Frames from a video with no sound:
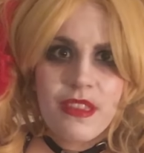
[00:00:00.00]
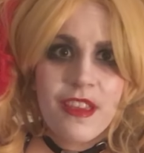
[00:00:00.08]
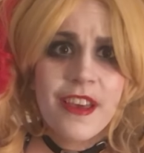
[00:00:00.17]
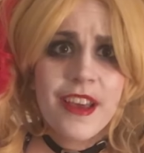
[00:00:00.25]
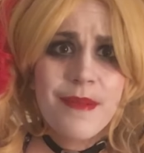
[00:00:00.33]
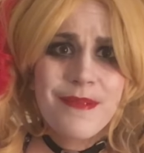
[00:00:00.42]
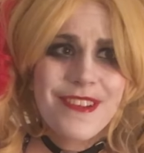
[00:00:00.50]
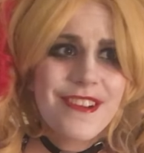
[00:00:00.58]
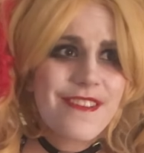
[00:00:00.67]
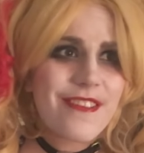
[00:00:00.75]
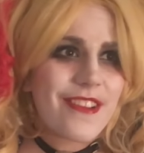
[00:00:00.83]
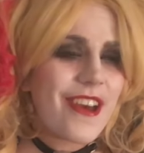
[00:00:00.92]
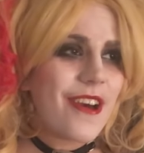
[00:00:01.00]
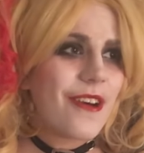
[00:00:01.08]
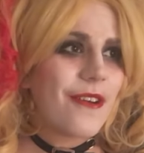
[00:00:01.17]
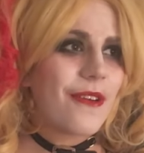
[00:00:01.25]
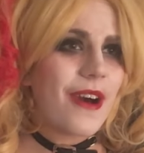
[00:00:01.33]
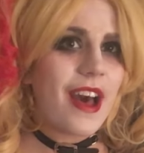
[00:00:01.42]
a couple years
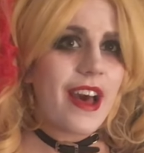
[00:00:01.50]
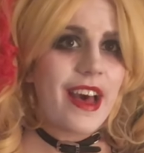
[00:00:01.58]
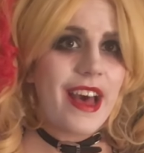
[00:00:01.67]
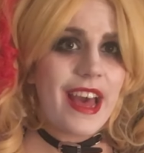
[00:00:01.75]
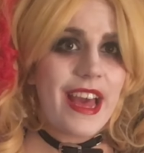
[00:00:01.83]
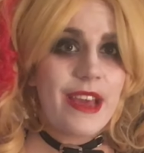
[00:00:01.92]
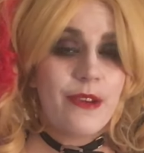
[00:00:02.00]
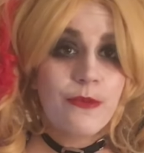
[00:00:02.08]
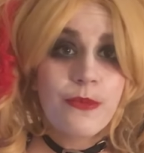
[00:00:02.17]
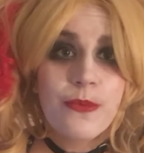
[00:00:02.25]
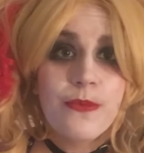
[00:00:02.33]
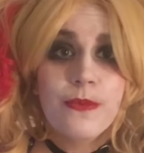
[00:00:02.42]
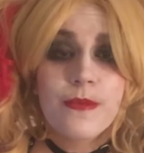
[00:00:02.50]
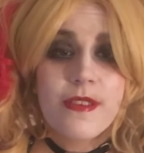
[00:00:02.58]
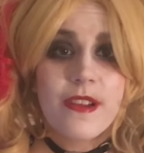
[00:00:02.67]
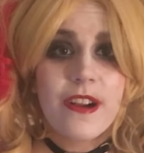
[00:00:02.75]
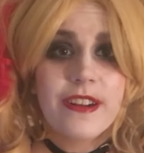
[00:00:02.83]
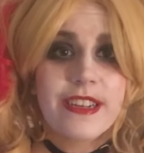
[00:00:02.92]
ago, I
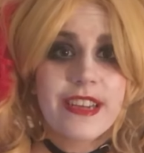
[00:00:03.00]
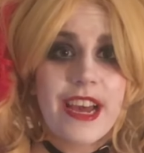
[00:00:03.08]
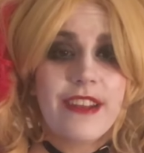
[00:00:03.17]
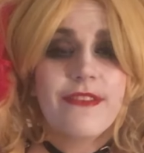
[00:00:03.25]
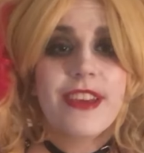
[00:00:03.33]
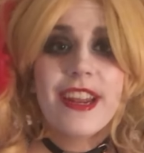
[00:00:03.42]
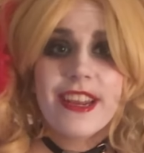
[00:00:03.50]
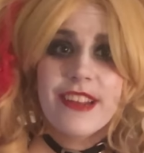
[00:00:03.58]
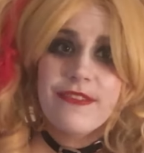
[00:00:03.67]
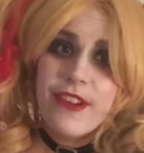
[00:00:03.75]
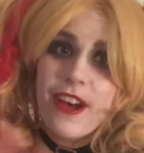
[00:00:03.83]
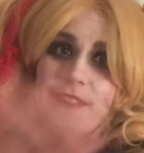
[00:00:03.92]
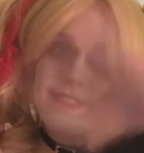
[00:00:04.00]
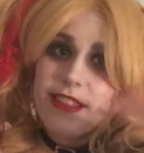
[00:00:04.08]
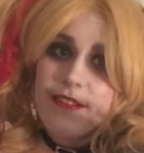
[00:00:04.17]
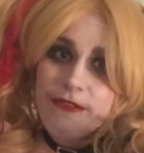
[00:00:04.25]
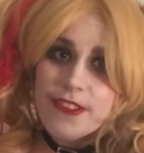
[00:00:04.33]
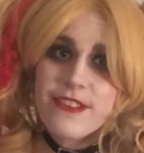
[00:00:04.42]
started kind of getting involved
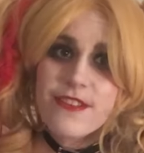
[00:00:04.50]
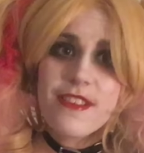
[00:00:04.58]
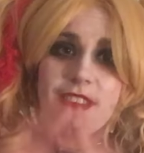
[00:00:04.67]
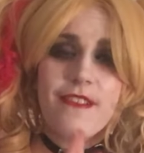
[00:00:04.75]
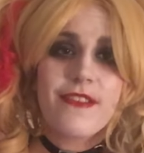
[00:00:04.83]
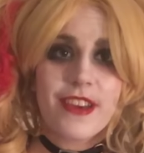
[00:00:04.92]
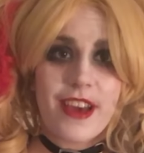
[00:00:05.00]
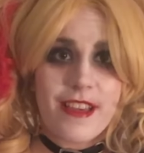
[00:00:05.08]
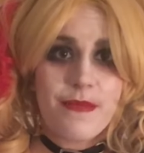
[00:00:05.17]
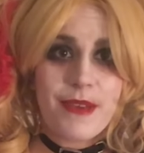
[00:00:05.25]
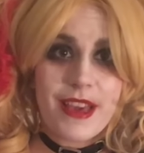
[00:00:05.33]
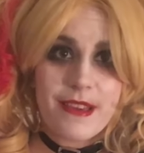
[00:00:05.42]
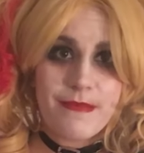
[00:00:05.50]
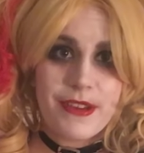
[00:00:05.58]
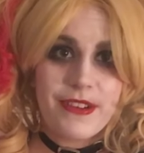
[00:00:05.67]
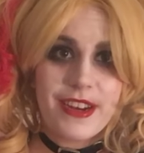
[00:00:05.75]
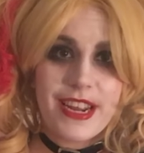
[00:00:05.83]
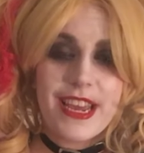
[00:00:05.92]
at the fringes of the cosplay
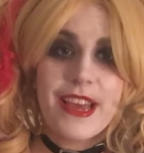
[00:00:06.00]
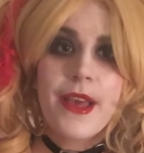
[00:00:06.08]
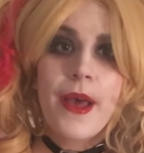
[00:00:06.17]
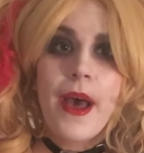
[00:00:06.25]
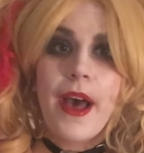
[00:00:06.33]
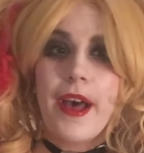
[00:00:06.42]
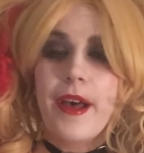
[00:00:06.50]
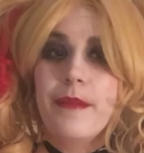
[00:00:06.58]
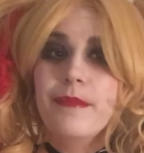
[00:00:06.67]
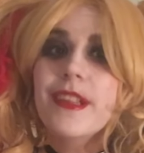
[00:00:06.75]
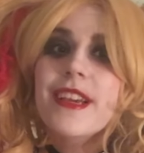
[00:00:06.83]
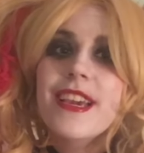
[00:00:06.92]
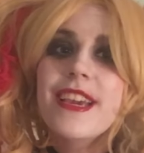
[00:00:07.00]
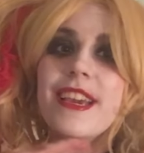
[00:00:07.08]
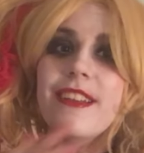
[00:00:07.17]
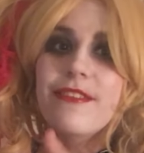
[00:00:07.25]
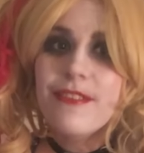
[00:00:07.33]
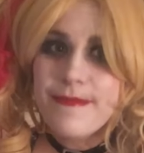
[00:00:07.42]
community, um, looking
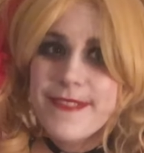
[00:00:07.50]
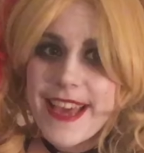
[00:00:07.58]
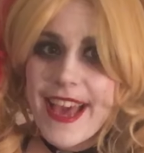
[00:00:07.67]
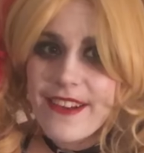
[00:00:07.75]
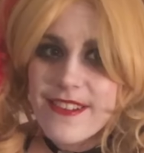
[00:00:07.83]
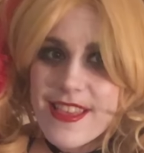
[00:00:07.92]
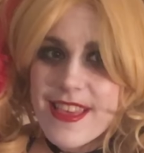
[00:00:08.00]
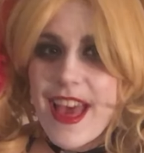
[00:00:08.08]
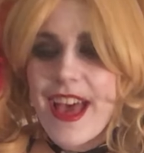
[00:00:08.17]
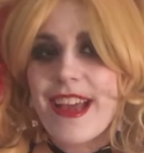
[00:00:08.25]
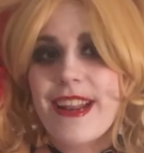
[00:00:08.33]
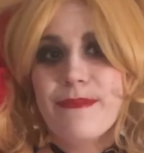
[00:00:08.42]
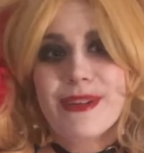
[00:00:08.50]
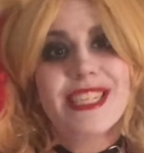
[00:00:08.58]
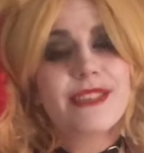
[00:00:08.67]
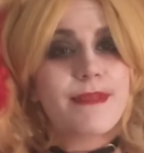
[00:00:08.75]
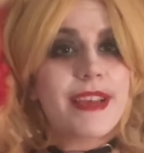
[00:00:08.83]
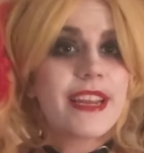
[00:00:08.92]
in from the outside and
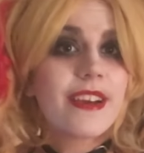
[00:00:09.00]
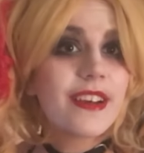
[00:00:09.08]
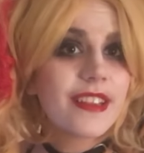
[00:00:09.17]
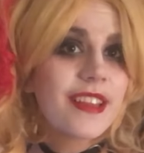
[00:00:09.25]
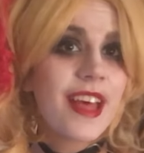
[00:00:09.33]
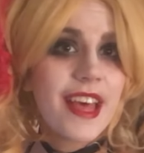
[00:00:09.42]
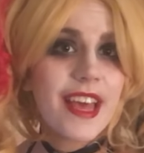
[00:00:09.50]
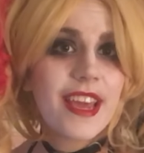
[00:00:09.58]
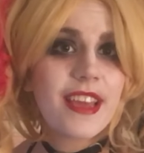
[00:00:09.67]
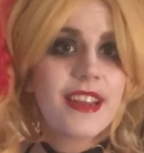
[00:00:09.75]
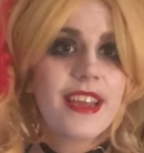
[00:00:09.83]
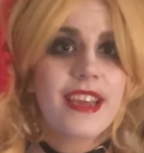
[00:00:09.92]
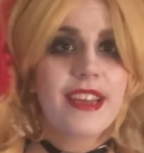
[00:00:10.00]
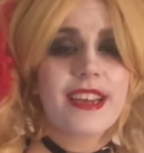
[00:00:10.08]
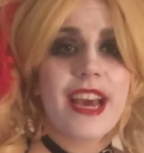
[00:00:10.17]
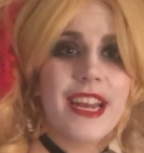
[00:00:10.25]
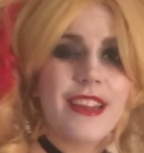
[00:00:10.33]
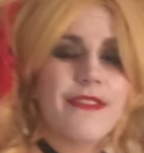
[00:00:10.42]
participating online and
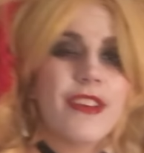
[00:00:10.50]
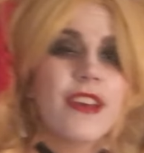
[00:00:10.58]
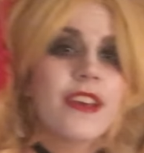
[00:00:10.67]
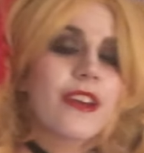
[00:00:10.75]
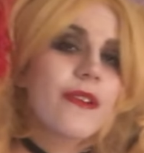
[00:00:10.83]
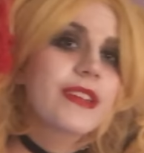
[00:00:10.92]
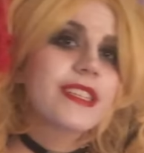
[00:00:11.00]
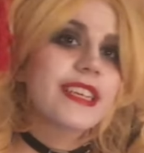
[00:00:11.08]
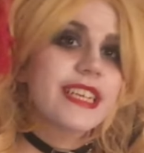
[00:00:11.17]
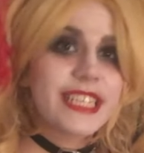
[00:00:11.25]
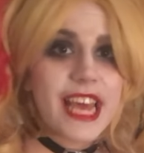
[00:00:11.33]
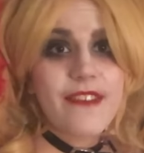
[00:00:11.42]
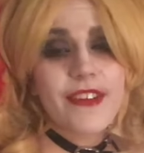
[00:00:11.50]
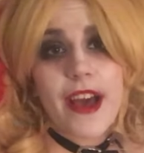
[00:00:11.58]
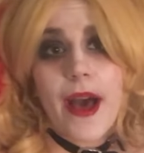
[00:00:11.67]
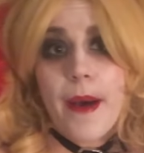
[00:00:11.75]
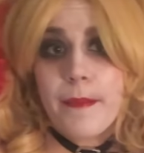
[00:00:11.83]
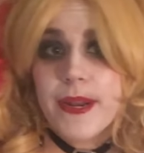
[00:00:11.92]
kind of going to like a day of a
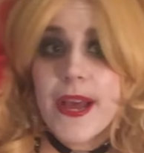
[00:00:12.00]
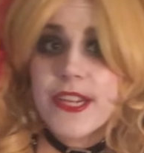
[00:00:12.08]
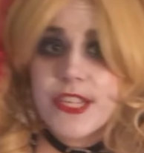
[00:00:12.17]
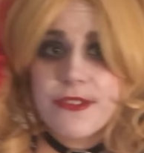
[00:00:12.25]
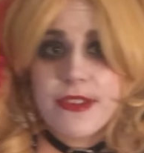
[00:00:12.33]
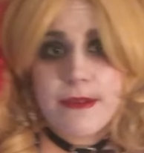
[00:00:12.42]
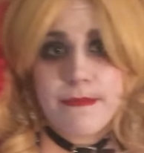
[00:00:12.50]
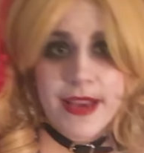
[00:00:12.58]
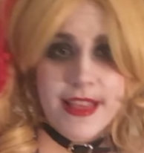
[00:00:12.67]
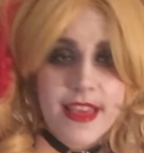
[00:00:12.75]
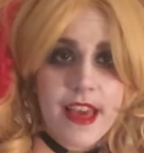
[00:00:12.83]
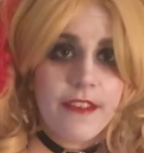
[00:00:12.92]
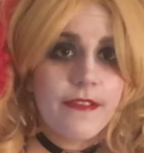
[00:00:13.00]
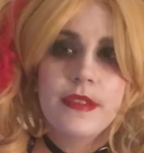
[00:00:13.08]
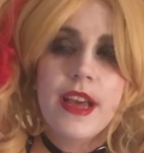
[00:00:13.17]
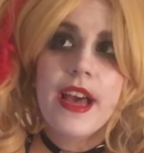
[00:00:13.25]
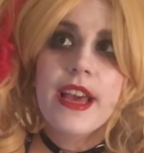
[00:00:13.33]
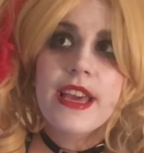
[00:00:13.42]
con but not doing it myself.
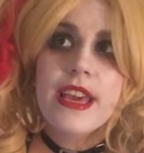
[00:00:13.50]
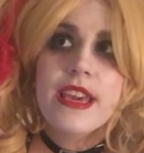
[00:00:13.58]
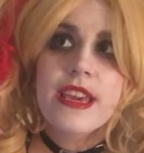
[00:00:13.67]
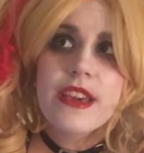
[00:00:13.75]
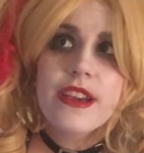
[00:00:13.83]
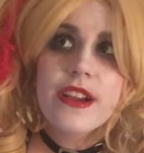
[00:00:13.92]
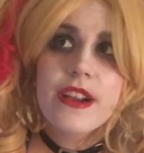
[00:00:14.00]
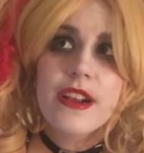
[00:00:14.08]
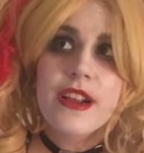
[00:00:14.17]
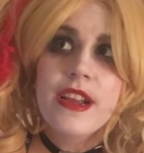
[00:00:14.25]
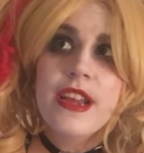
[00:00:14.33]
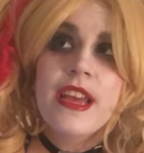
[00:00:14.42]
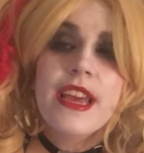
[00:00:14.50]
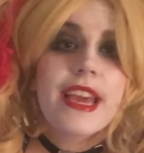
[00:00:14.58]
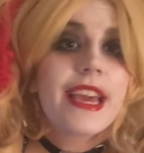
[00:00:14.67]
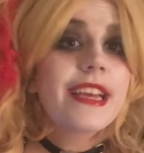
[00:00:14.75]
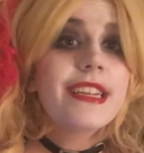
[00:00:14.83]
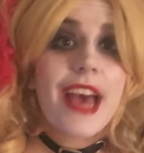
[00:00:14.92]
A year
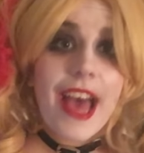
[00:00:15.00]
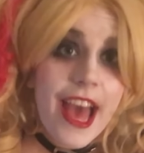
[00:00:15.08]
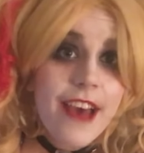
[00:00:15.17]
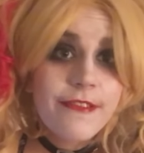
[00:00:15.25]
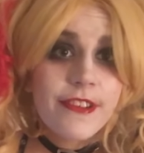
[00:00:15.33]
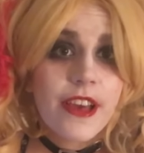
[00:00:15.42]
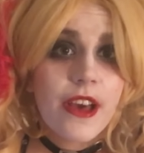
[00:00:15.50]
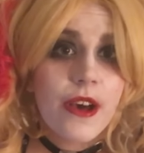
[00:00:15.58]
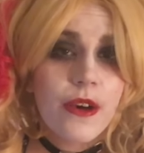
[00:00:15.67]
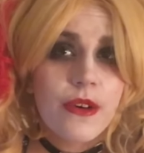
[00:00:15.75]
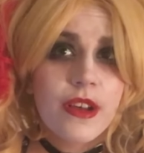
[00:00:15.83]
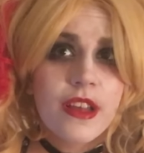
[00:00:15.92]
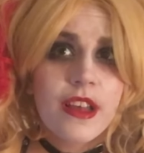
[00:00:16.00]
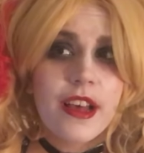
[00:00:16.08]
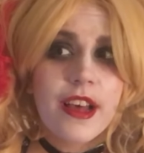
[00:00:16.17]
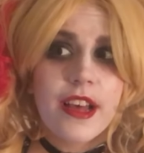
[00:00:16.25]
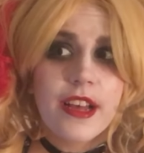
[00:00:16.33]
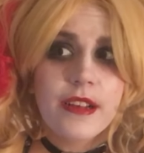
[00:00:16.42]
and a half ago,
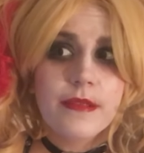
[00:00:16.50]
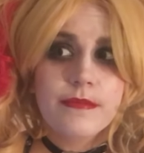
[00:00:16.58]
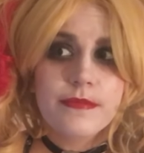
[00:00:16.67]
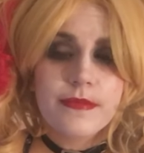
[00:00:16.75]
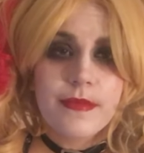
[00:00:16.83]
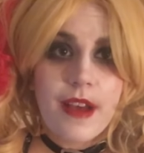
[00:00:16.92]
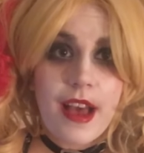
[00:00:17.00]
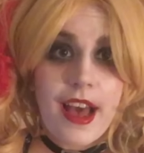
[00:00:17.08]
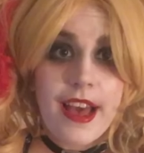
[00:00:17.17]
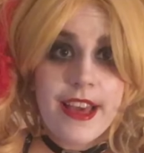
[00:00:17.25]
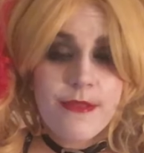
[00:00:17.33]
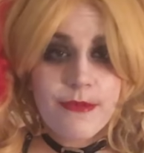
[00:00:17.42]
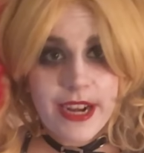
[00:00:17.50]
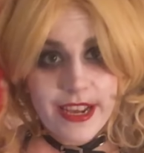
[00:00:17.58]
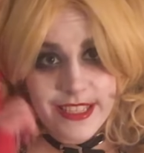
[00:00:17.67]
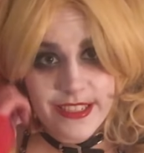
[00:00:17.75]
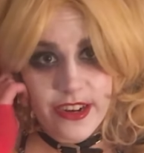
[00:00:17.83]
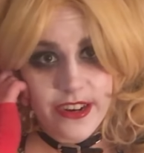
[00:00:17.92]
um, is when I
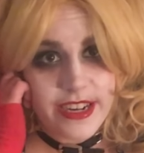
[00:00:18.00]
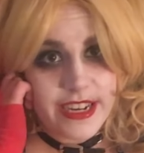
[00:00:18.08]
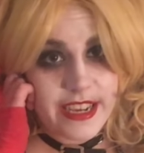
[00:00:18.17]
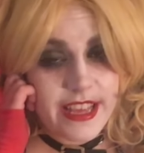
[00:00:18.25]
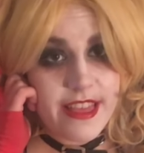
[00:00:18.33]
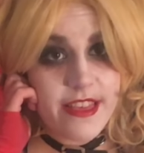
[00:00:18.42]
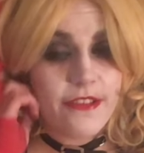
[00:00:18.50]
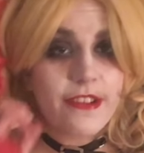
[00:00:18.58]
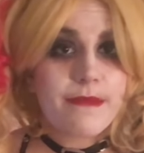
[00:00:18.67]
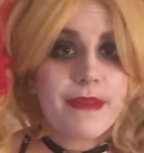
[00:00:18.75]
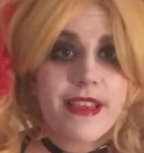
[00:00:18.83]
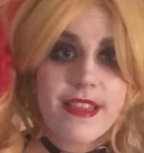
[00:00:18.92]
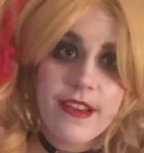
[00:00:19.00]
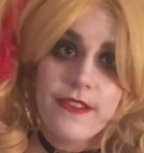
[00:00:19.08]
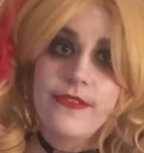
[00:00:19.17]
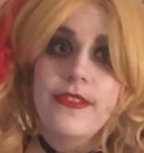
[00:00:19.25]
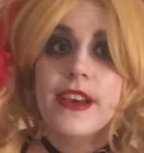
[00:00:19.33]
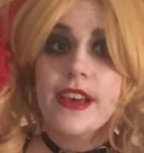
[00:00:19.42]
started considering
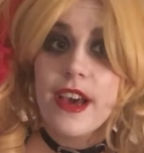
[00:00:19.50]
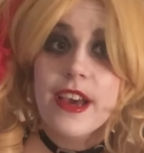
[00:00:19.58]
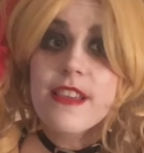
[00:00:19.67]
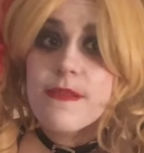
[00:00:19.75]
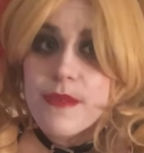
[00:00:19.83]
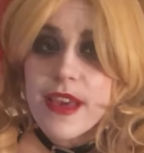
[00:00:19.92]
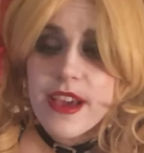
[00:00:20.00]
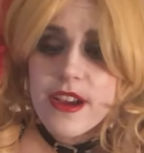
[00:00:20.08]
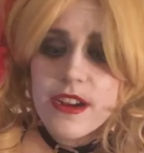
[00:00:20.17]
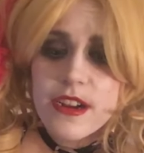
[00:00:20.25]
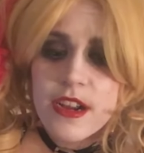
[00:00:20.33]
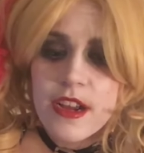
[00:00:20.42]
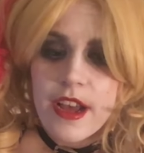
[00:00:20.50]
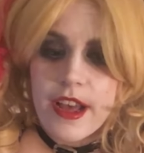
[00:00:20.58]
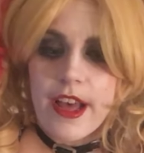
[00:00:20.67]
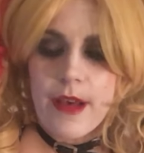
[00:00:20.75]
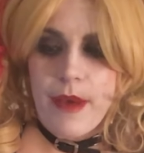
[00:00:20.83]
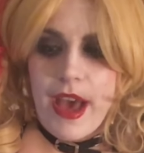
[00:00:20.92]
myself a cosplayer.
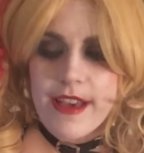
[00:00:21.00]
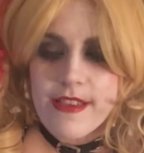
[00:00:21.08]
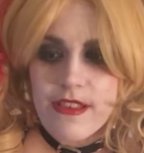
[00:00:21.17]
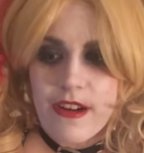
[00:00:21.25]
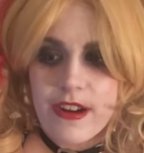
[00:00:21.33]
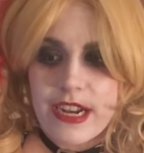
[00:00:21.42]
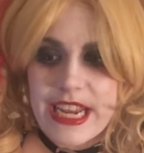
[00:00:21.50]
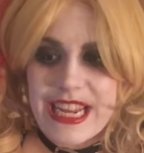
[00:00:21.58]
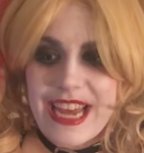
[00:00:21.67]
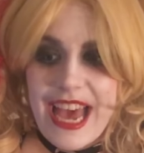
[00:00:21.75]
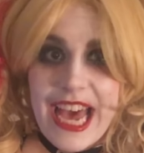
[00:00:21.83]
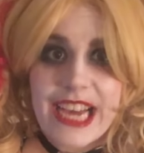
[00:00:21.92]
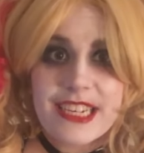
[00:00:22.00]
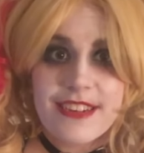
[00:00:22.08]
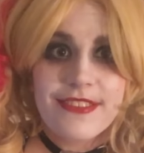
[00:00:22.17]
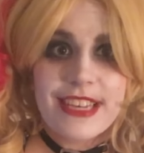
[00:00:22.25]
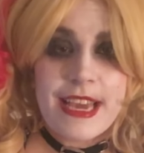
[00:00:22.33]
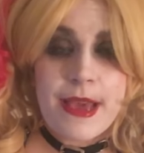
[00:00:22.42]
Um, I started
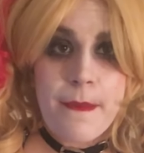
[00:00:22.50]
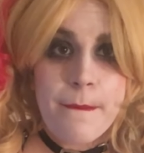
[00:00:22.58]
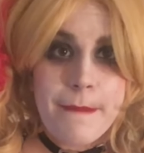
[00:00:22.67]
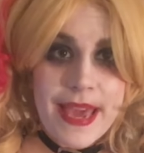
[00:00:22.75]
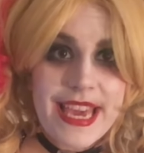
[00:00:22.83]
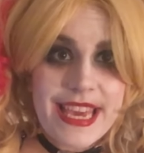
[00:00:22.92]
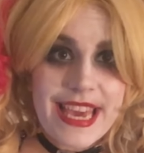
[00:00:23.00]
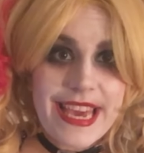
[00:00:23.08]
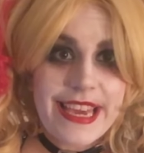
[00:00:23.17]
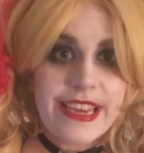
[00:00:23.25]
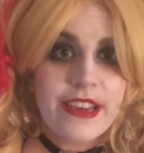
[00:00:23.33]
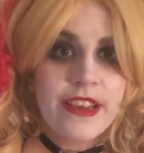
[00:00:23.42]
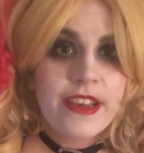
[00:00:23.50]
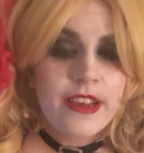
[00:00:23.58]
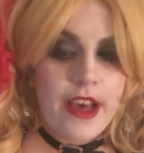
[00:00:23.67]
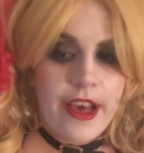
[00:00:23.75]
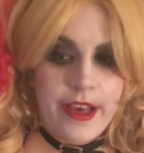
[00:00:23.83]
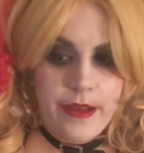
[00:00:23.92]
actively making
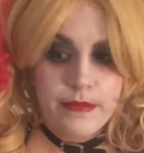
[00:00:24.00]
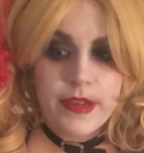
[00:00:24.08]
um,